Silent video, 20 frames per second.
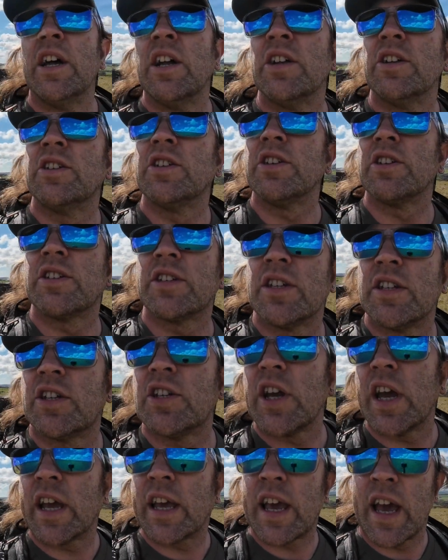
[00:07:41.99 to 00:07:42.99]
just to
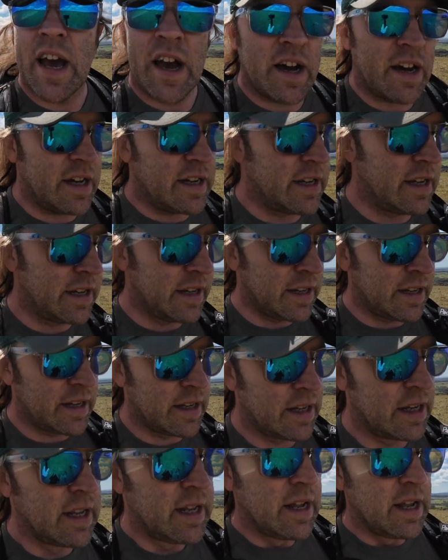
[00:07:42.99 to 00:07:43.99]
check out
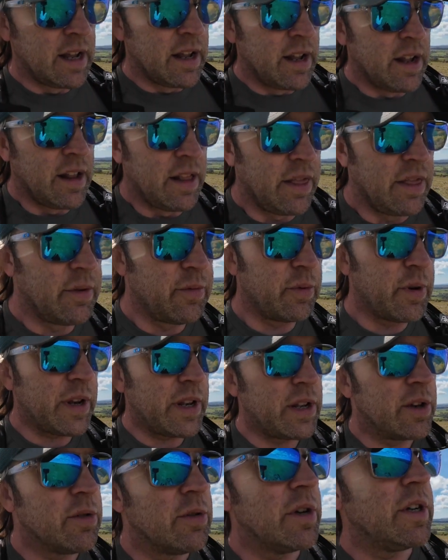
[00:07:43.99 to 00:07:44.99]
the
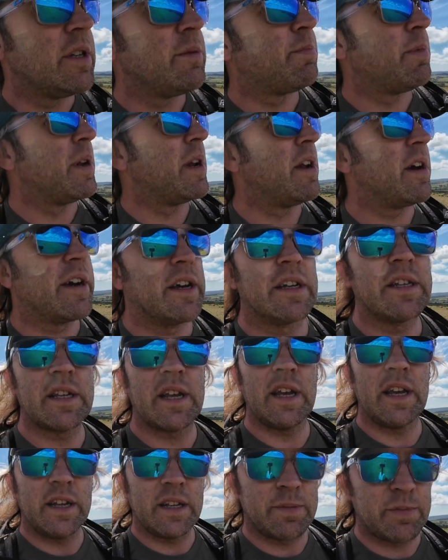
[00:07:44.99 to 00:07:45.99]
wind noise, but like I
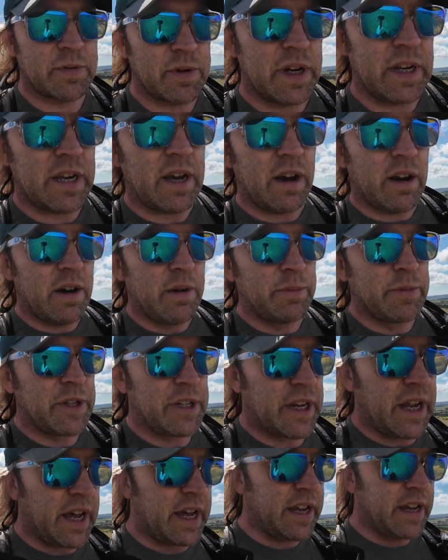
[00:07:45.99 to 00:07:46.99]
say, it's pretty calm
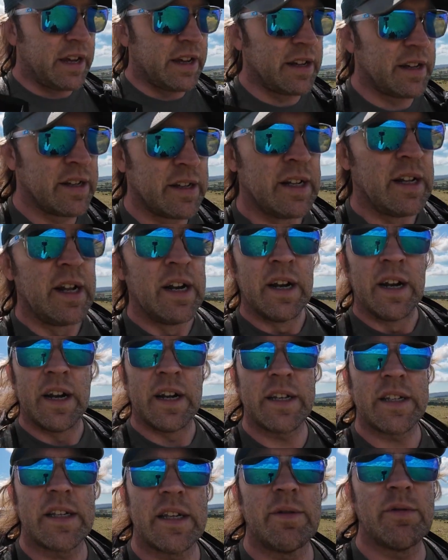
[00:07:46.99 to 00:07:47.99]
today.
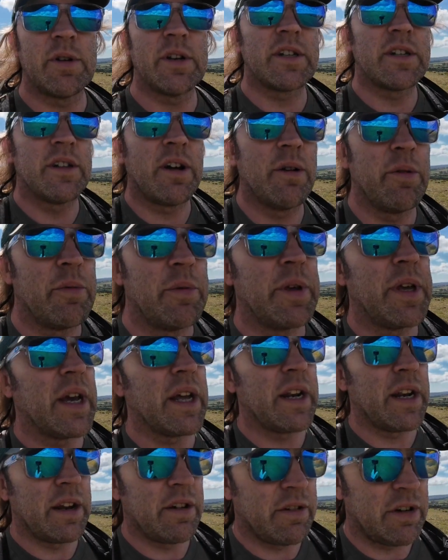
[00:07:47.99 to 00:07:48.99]
Let's see what it's like when we
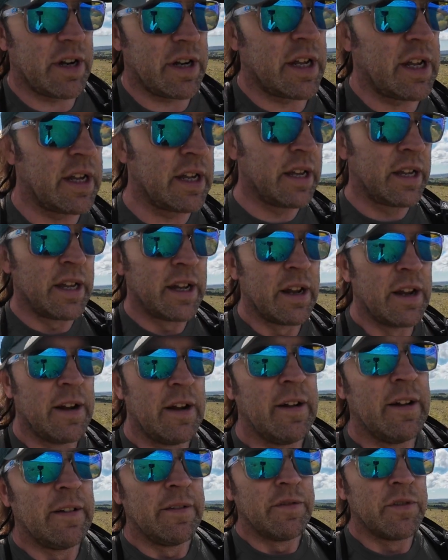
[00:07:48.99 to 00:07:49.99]
get nearer the
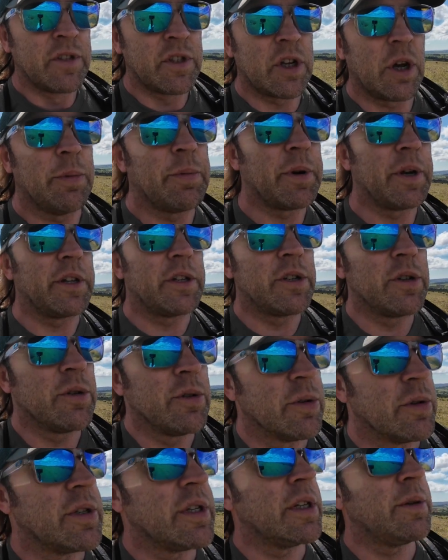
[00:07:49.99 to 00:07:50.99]
top of the
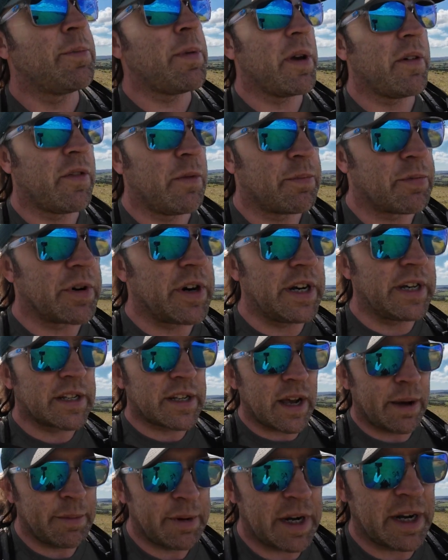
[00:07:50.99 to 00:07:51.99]
Tors. There's a bit of a breeze
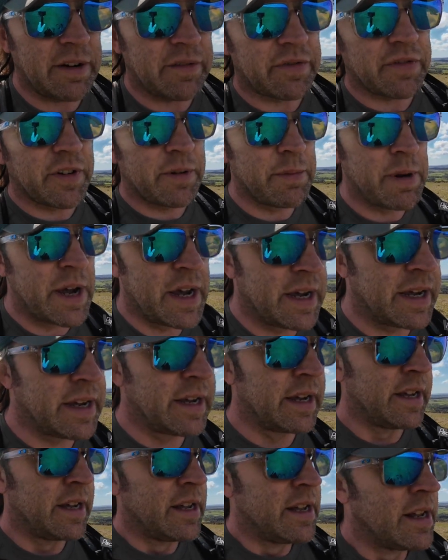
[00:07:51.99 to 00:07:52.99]
coming in
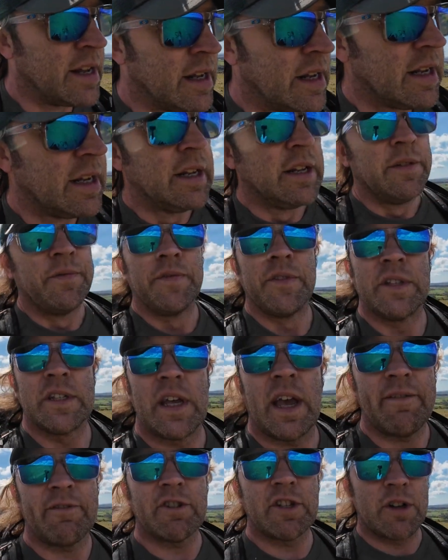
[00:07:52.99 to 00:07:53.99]
from
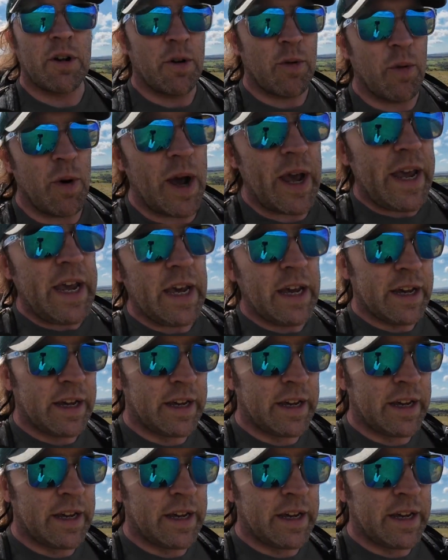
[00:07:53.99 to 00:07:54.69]
Tavistock way,